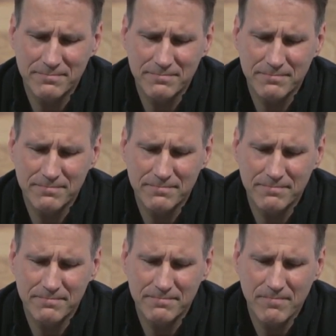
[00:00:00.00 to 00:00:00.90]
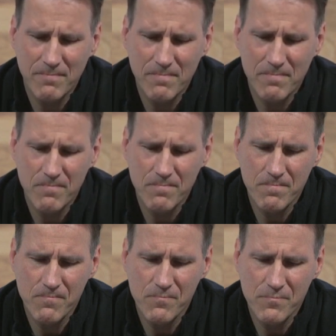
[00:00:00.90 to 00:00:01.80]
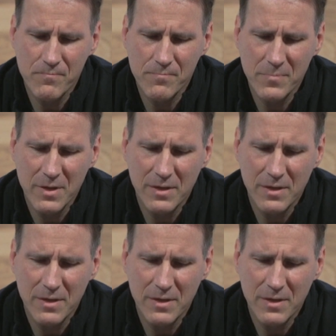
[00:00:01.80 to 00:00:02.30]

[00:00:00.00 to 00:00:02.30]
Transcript: (no one is talking)